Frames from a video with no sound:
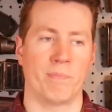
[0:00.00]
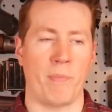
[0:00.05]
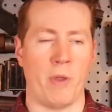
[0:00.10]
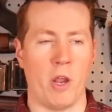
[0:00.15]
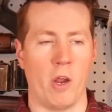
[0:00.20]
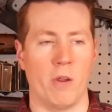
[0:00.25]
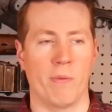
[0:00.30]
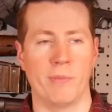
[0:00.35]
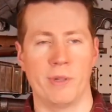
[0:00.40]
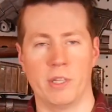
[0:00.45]

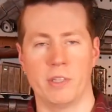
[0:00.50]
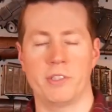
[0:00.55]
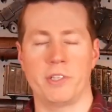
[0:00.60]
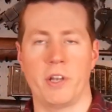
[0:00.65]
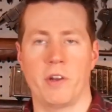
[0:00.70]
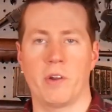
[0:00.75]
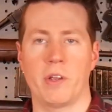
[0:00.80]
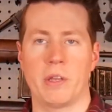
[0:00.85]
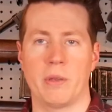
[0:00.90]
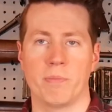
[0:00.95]

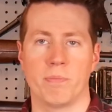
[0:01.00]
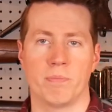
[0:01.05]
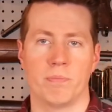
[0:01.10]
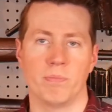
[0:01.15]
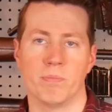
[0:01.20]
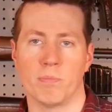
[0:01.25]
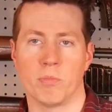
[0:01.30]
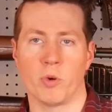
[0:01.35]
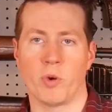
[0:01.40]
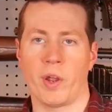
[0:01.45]
paramilitary
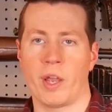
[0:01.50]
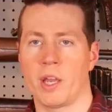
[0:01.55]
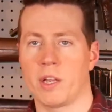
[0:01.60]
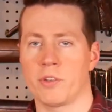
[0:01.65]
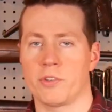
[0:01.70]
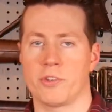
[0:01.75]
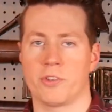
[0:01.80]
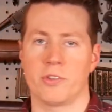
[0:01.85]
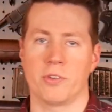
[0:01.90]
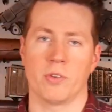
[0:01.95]

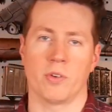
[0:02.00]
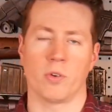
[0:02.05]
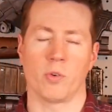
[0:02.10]
branch